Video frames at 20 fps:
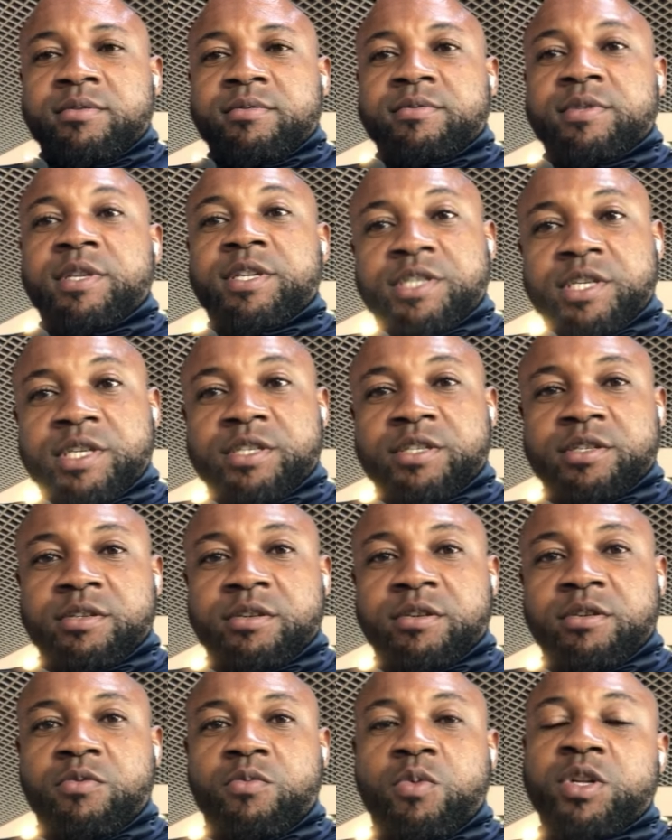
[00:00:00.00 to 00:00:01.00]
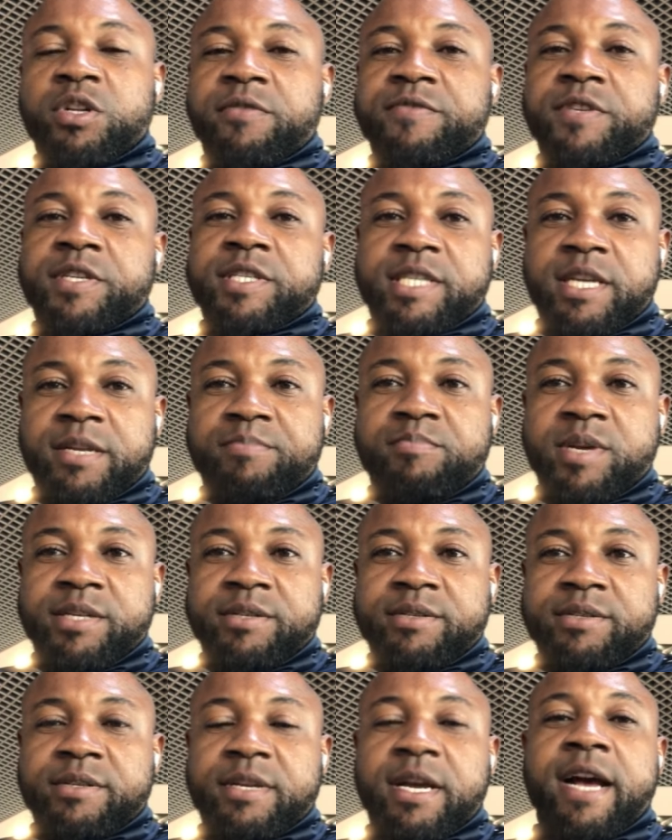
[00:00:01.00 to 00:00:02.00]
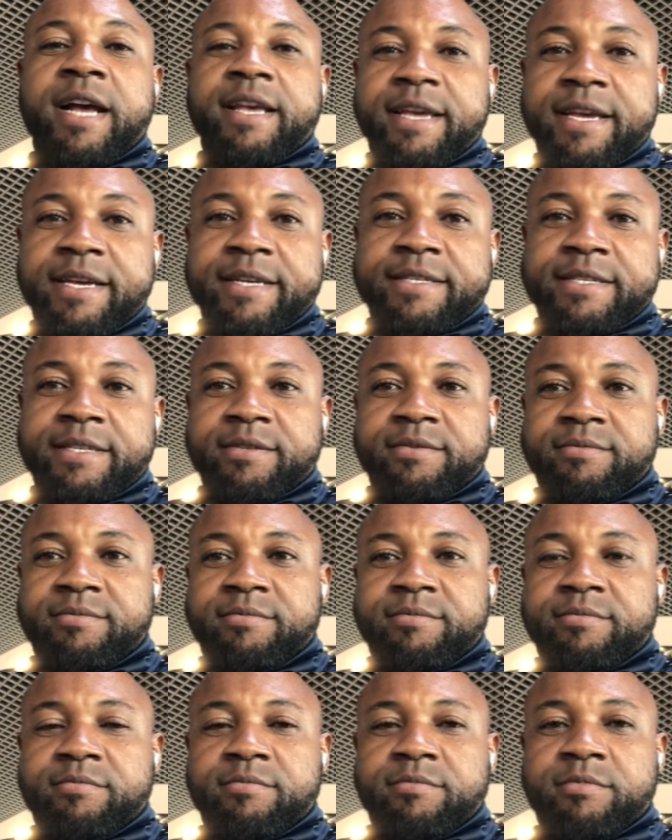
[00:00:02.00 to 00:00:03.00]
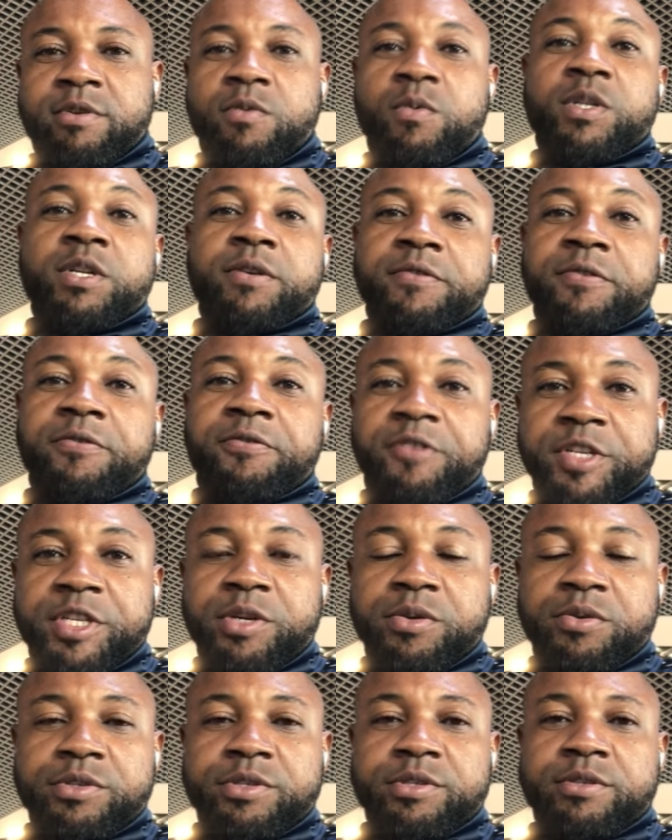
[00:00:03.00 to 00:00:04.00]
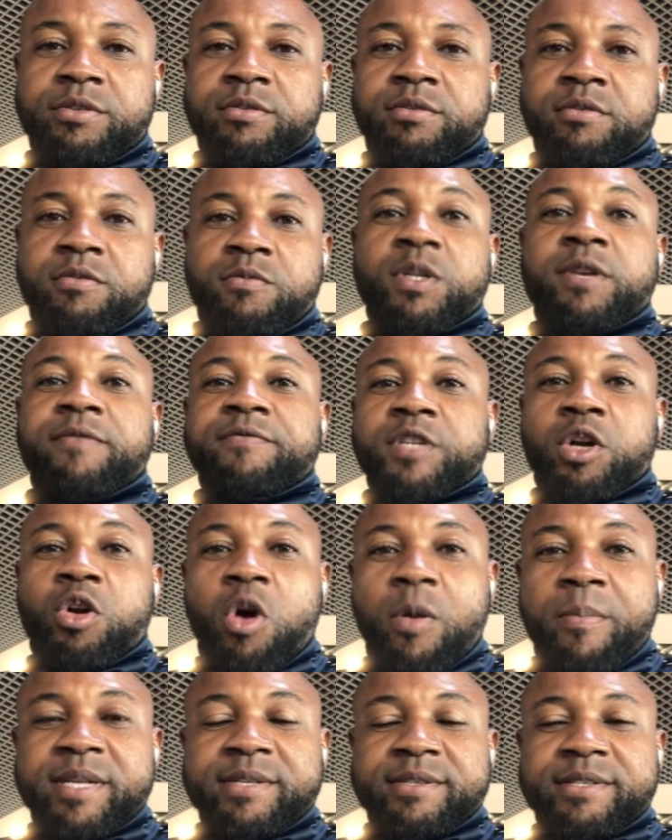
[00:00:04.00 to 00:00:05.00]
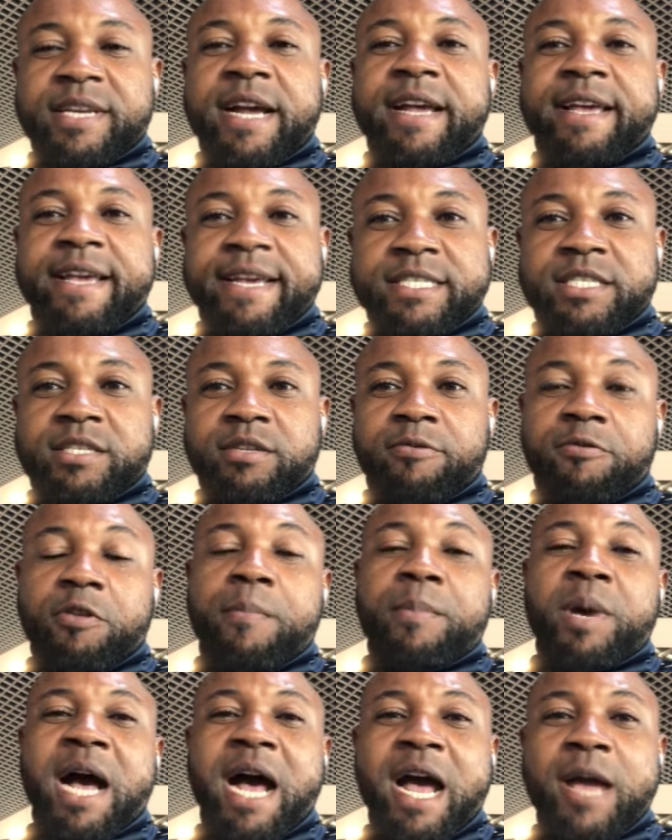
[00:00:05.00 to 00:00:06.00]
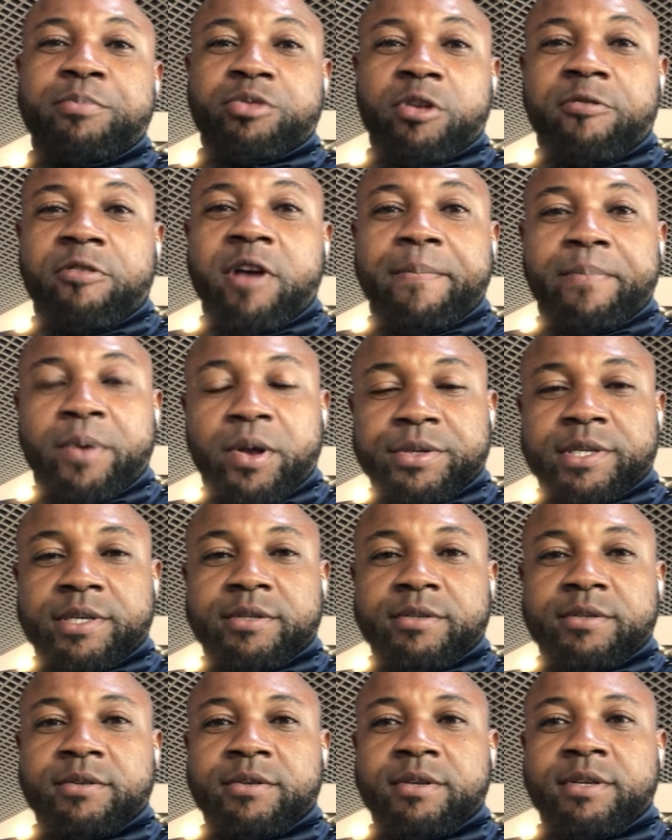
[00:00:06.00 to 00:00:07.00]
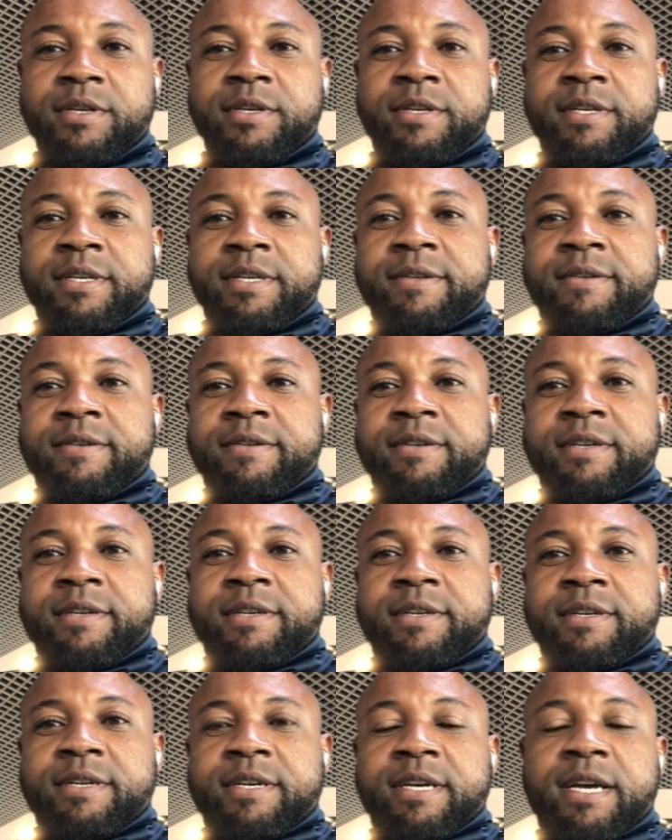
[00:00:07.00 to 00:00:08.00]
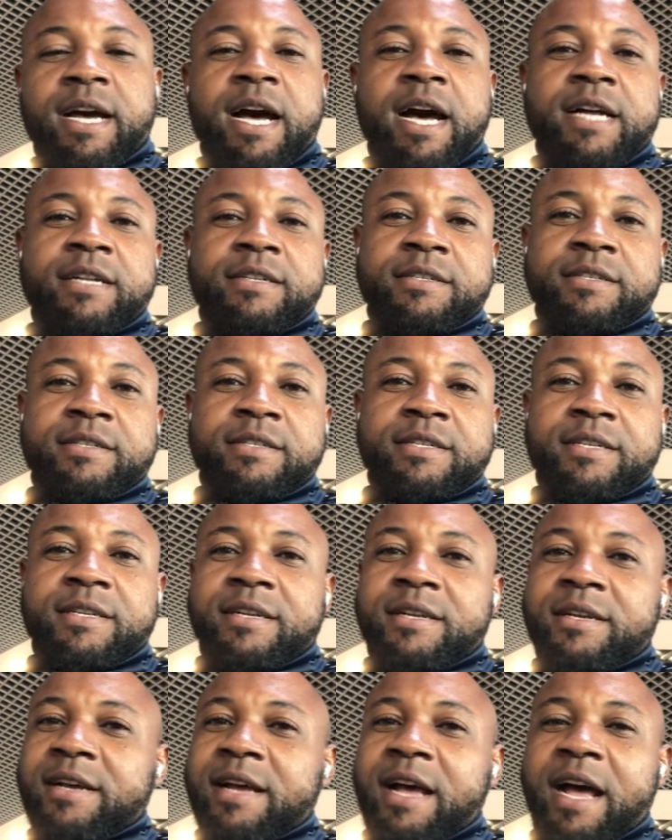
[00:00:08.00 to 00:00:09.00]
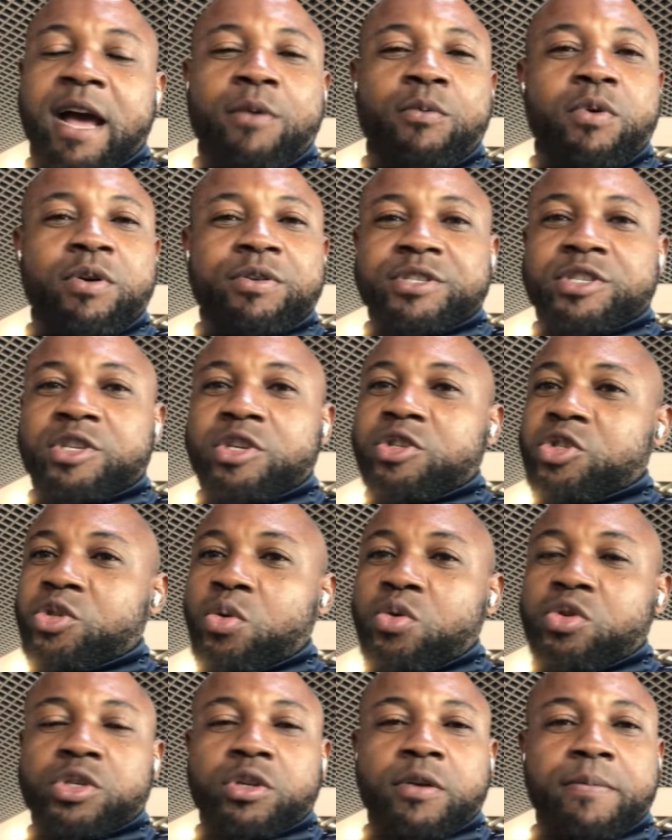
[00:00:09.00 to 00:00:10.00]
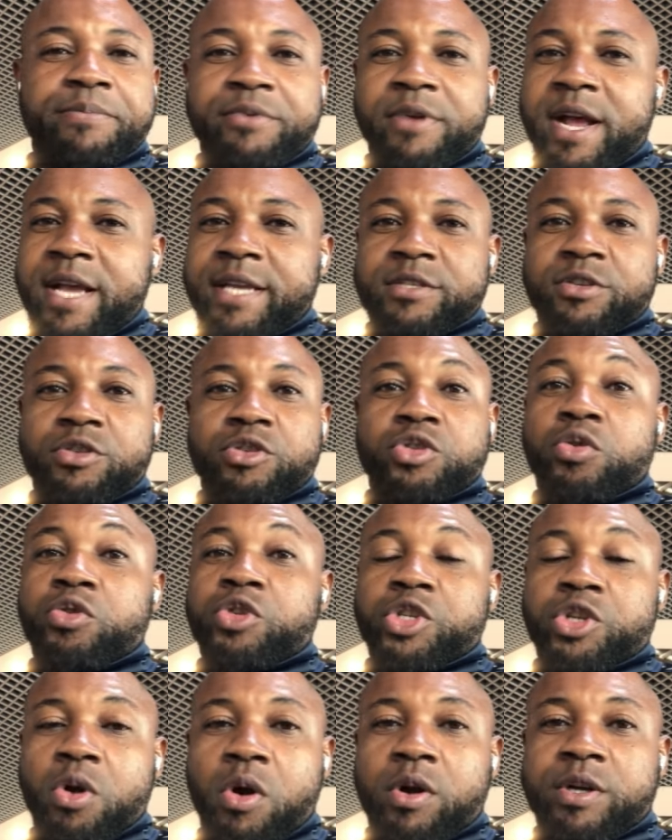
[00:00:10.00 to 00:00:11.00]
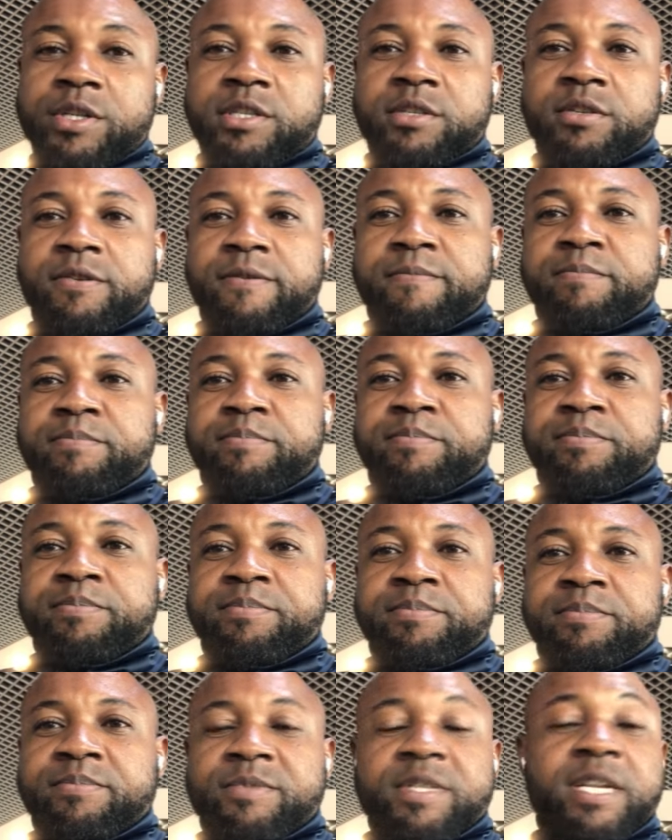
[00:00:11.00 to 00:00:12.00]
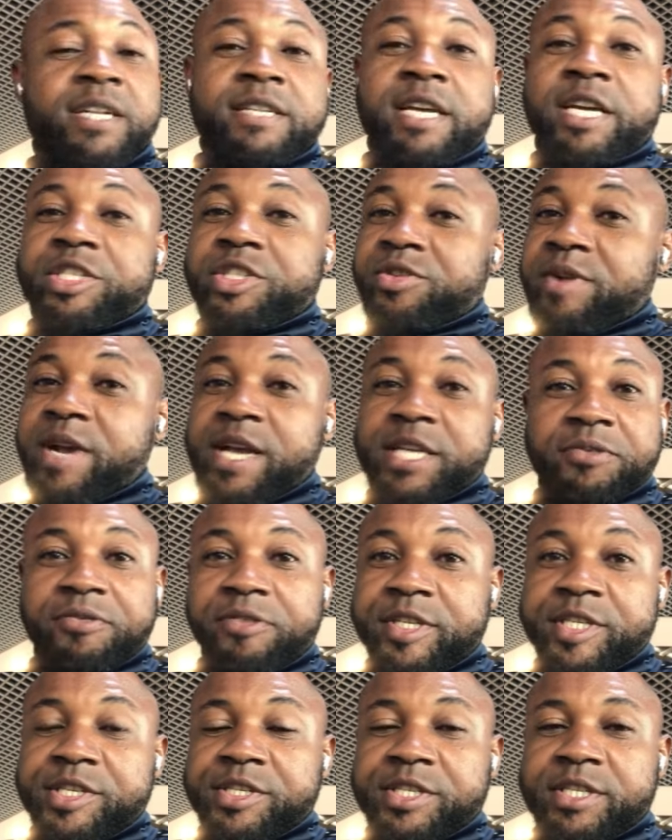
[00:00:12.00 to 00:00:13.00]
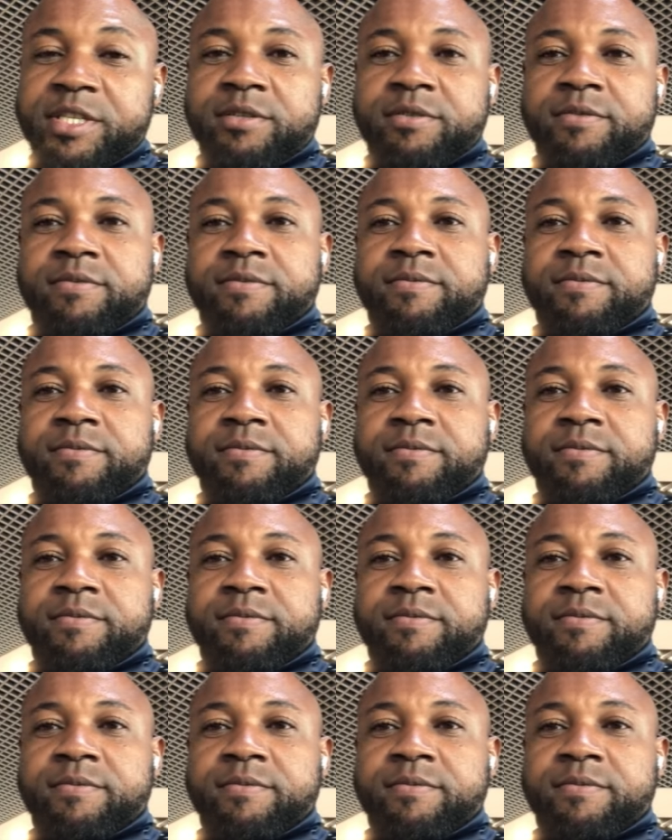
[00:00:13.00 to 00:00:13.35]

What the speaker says: This is one of the statements I heard, one of the videos, one of the comments I heard from a high profile person. And I was so surprised, so shocked that Nigeria is finished.